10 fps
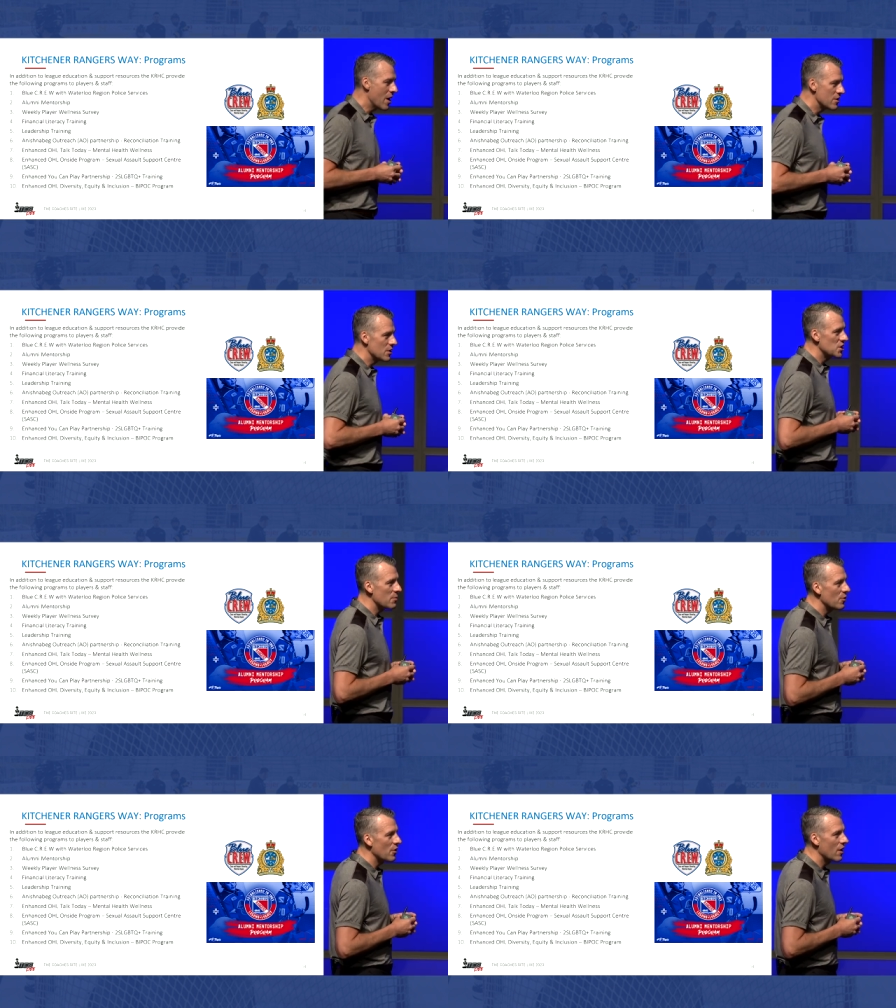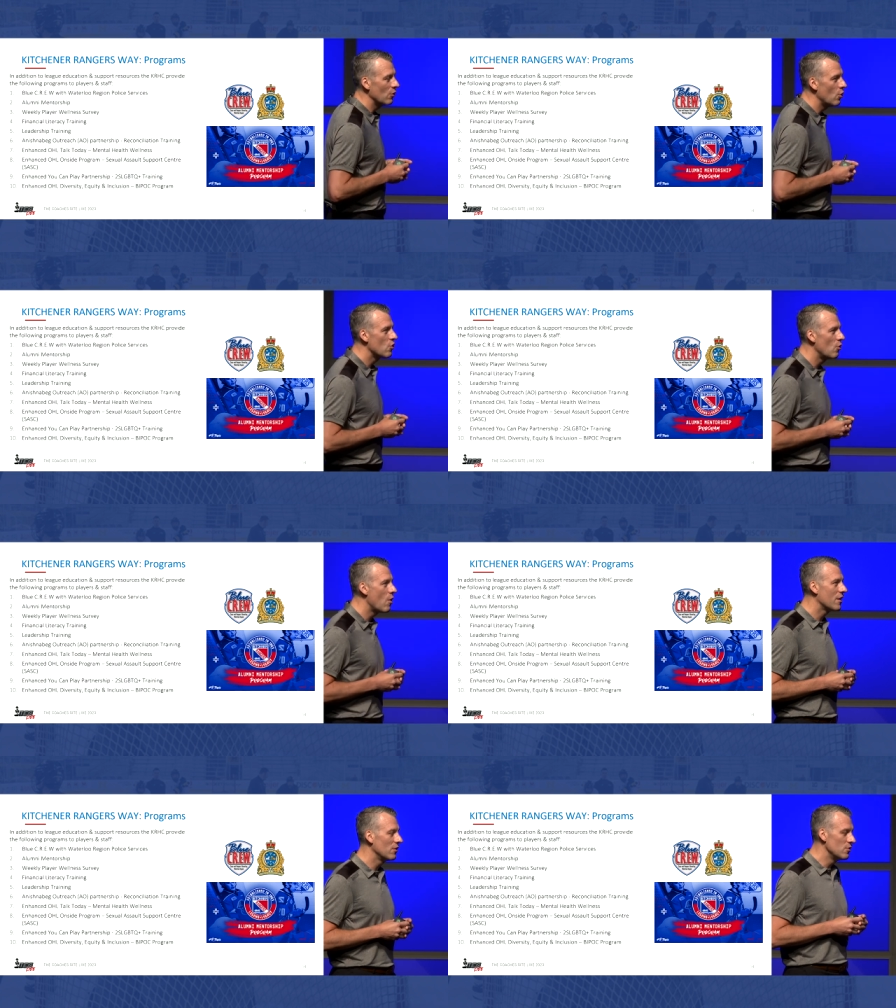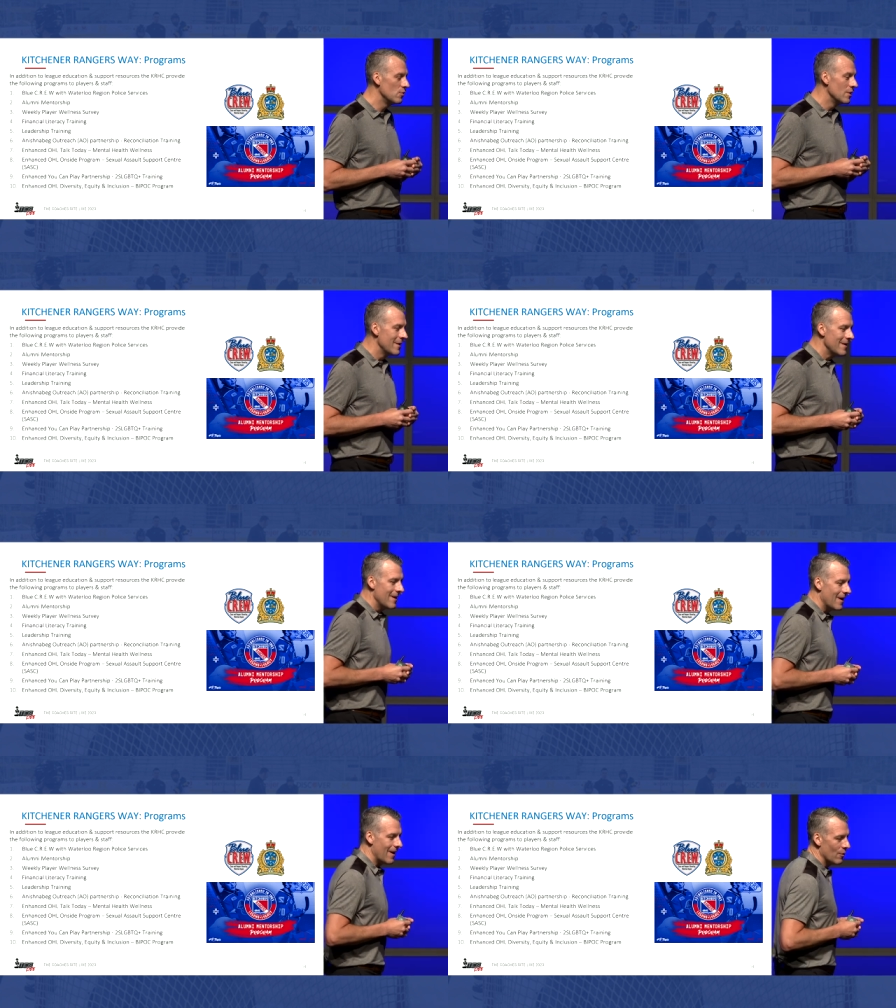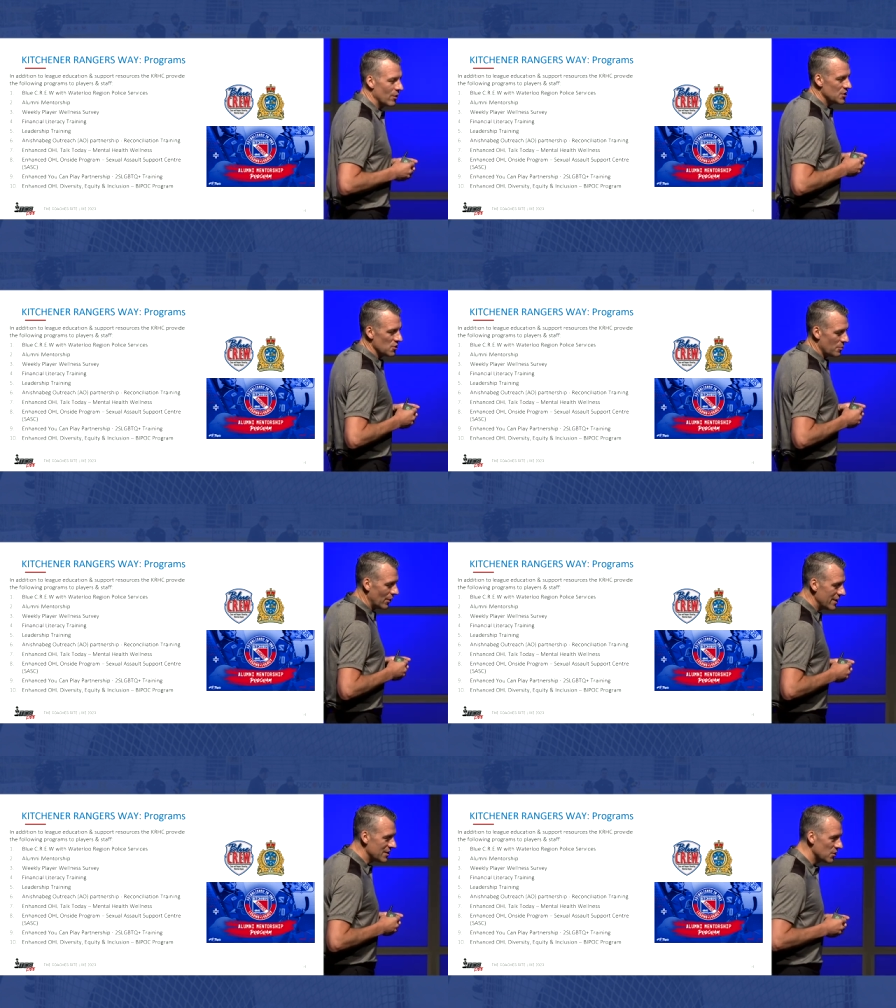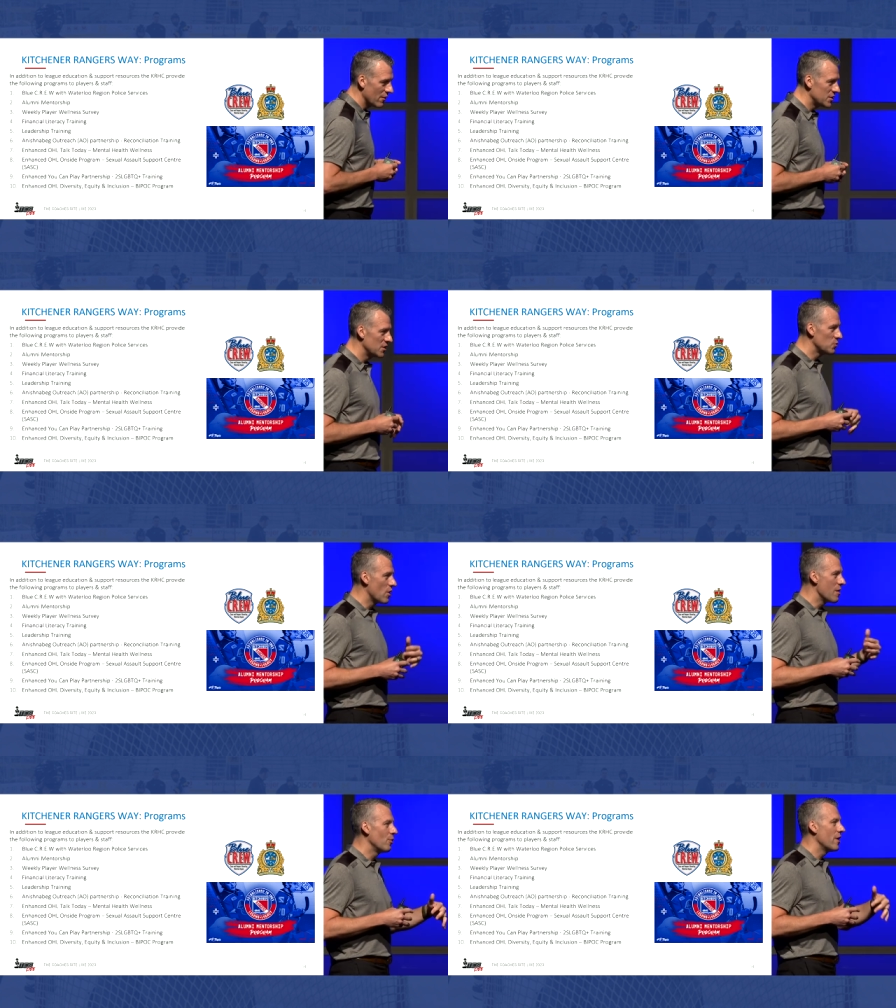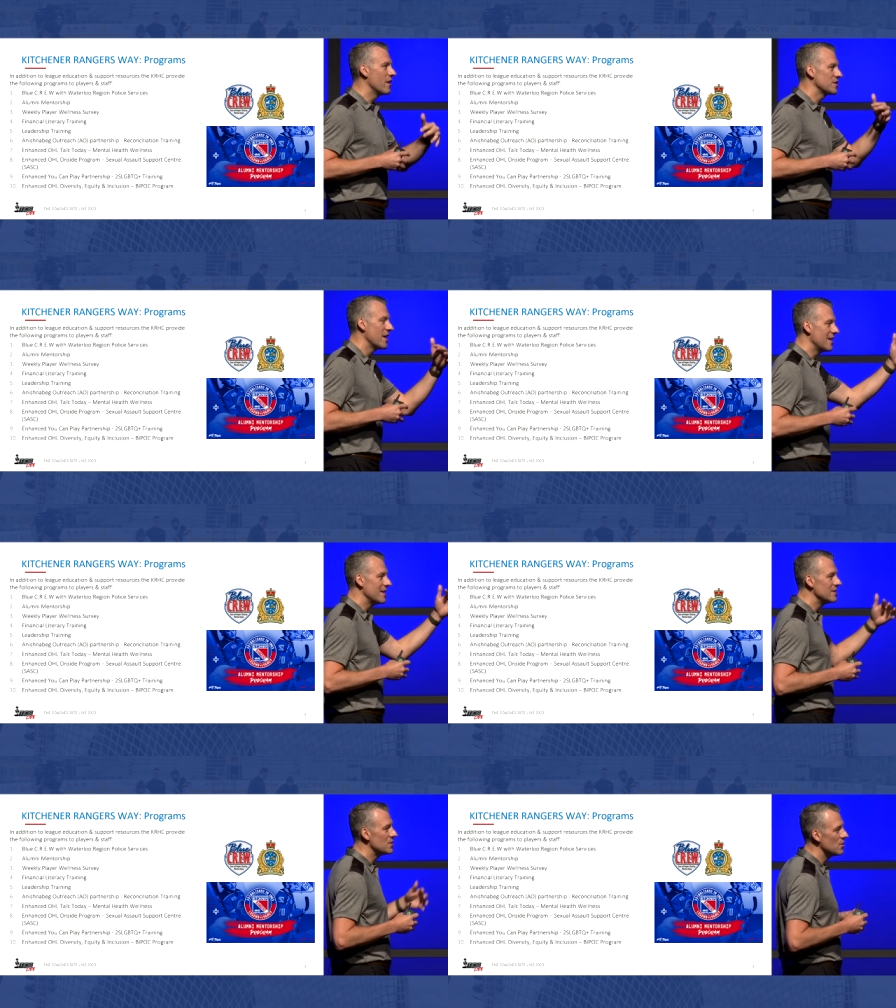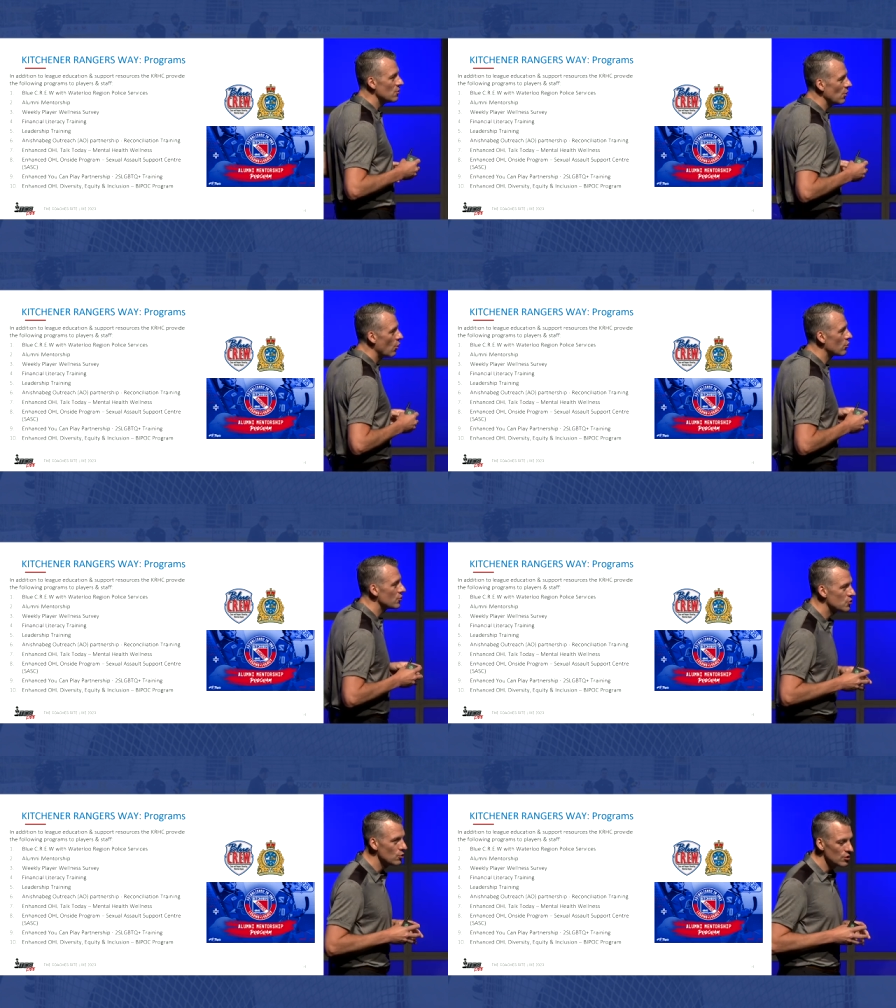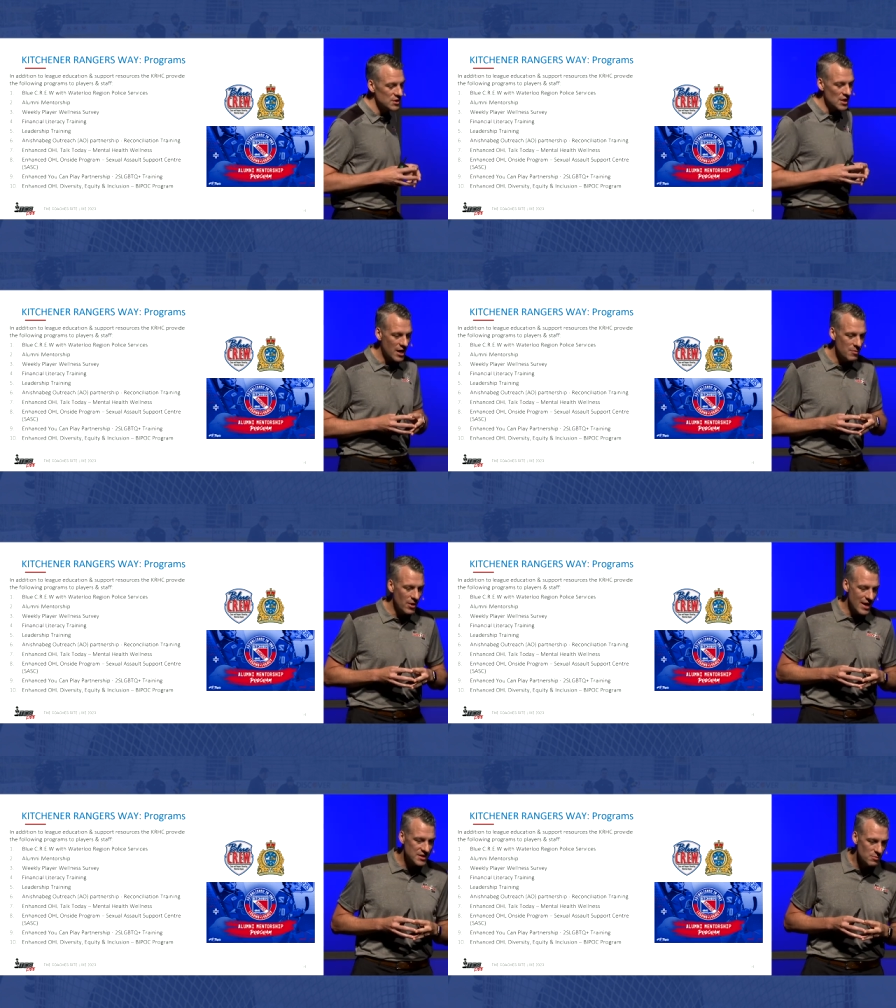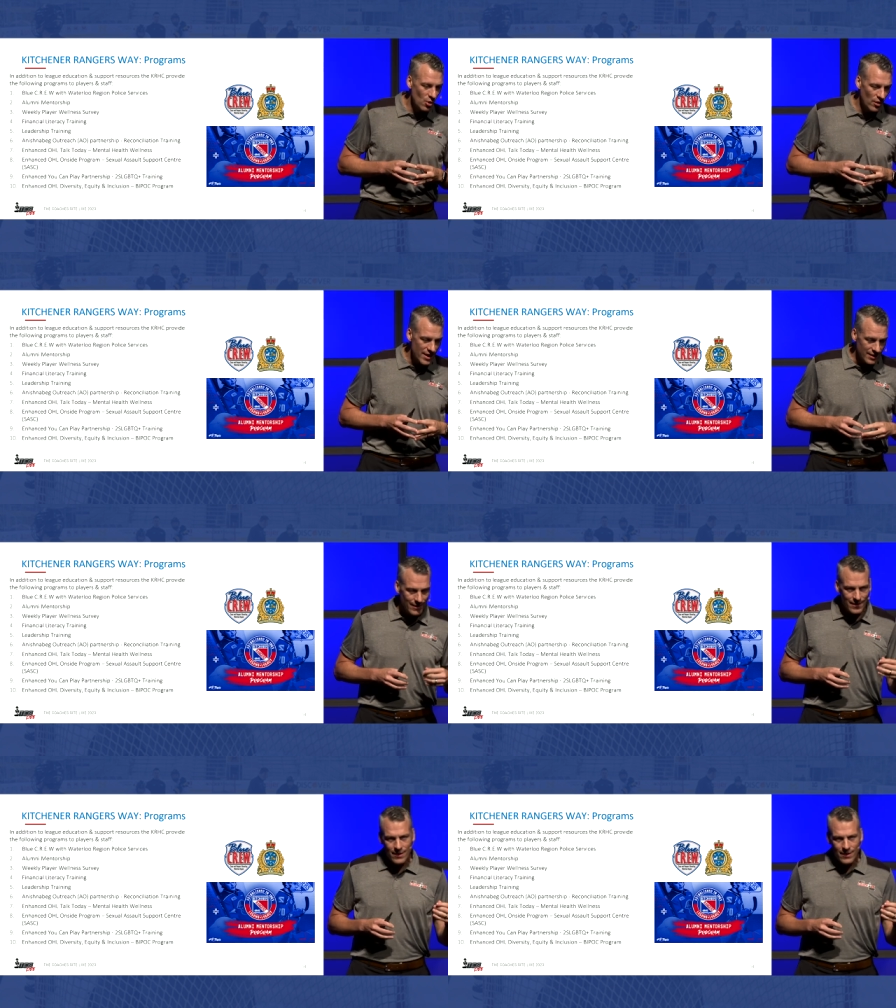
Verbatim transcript: partnership with our local Waterloo regional police services, where our players head into local schools to talk about anti-bullying.